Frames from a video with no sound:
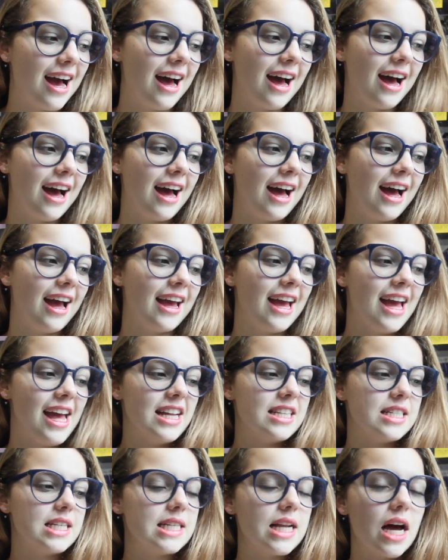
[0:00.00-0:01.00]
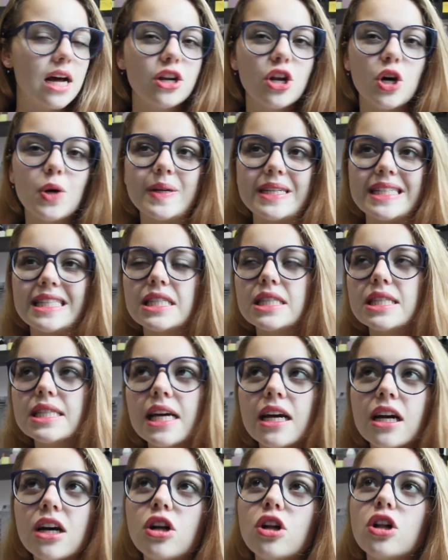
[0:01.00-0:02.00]
I did not know a
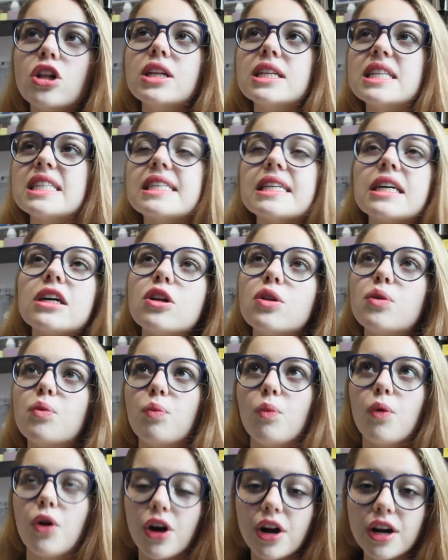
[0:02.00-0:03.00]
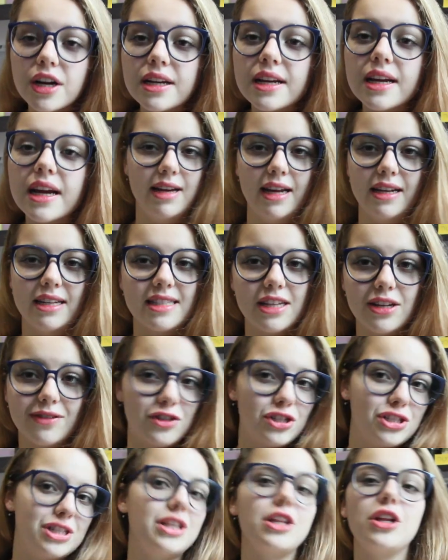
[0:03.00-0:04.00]
single word, and instead of
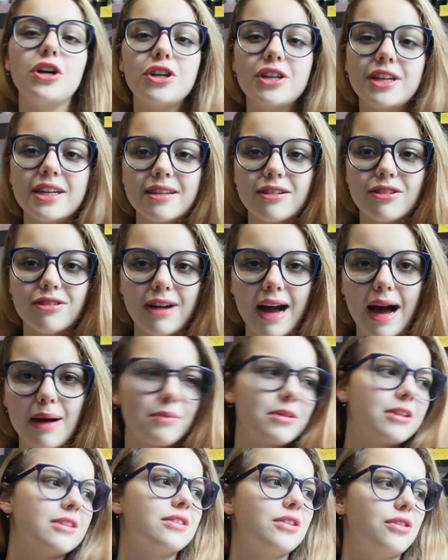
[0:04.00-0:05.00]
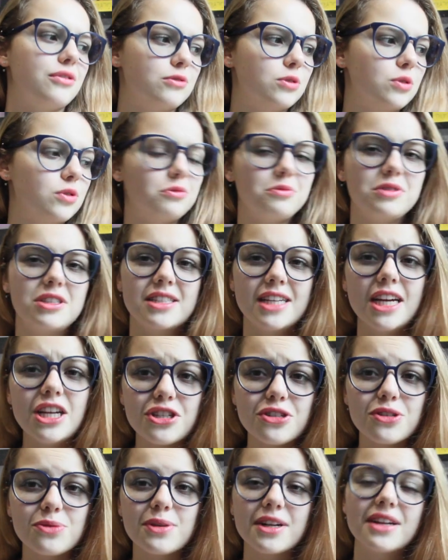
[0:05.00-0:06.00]
just learning grammar through
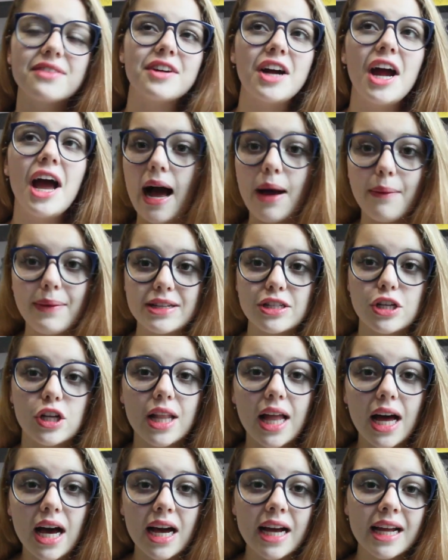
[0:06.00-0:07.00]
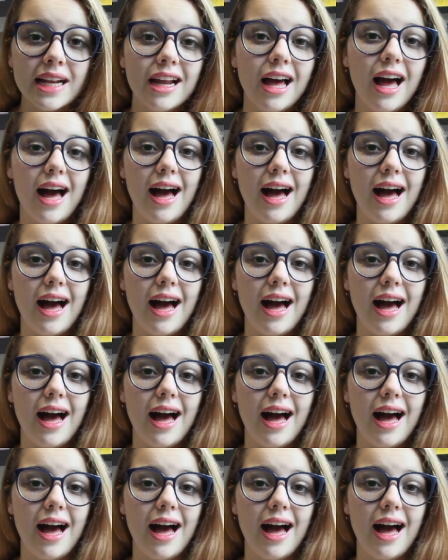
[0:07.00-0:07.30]
romanization or whatever, I went online,